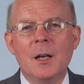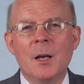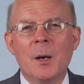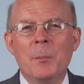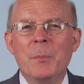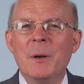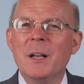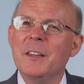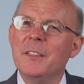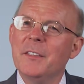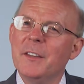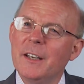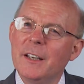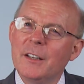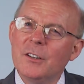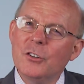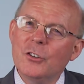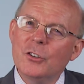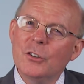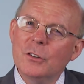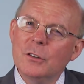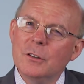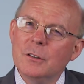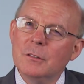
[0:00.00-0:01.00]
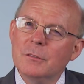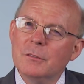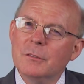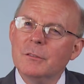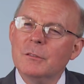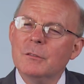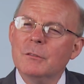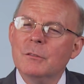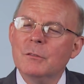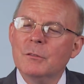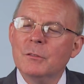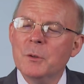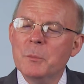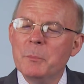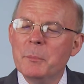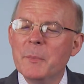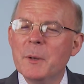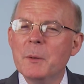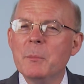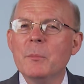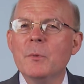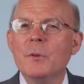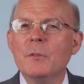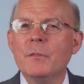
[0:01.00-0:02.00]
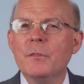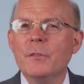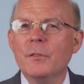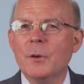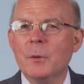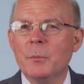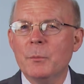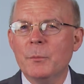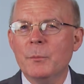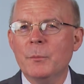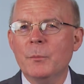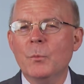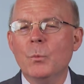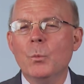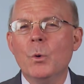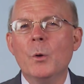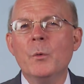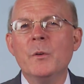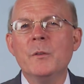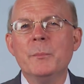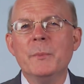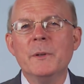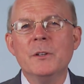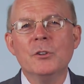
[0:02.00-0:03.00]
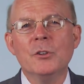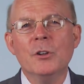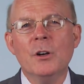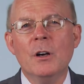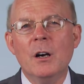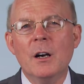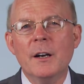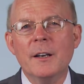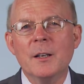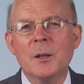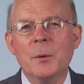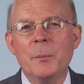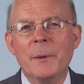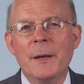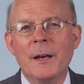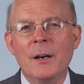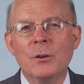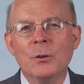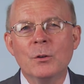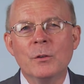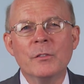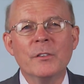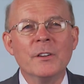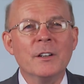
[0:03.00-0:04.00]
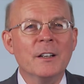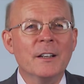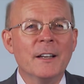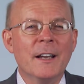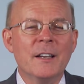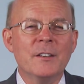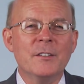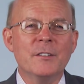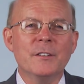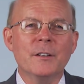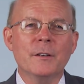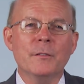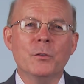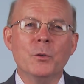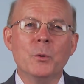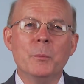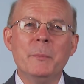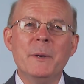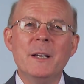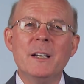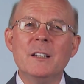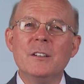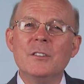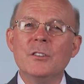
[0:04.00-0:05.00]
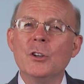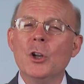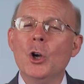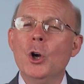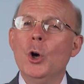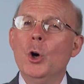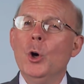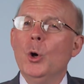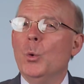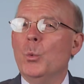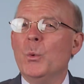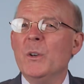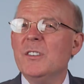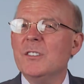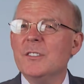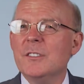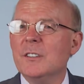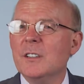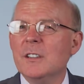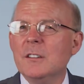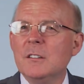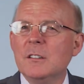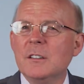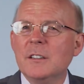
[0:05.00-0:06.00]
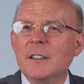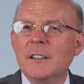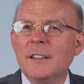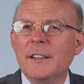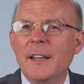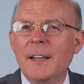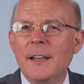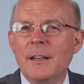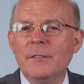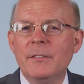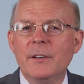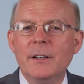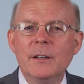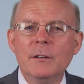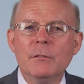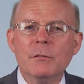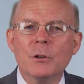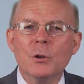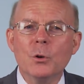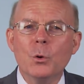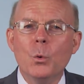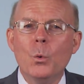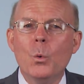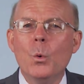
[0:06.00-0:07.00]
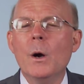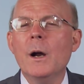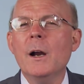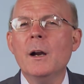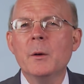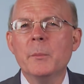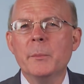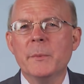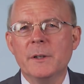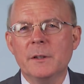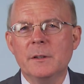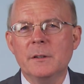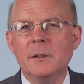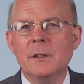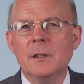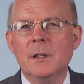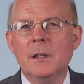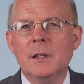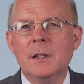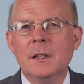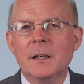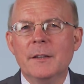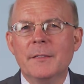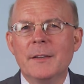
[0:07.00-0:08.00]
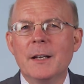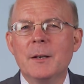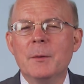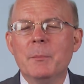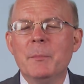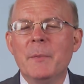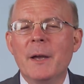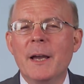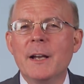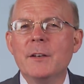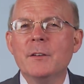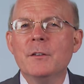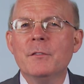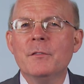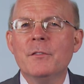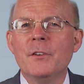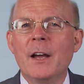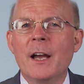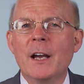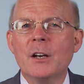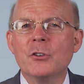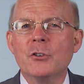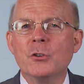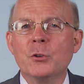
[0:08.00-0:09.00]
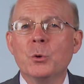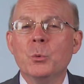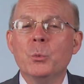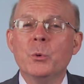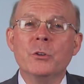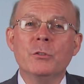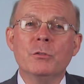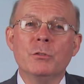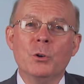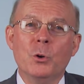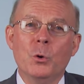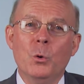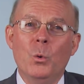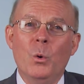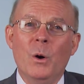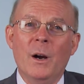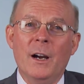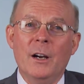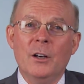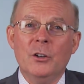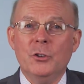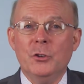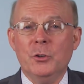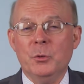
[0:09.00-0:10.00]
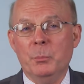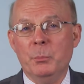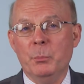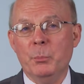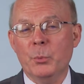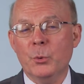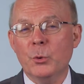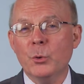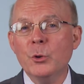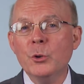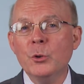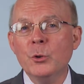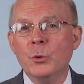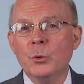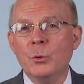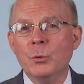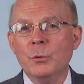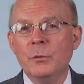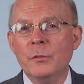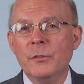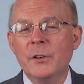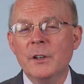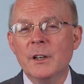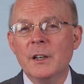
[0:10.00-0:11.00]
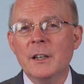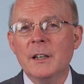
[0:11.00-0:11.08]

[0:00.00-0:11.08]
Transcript: But I think as you'll remember from what we've been talking about over the last several minutes, we still didn't have any requirement that a manufacturer was required to prove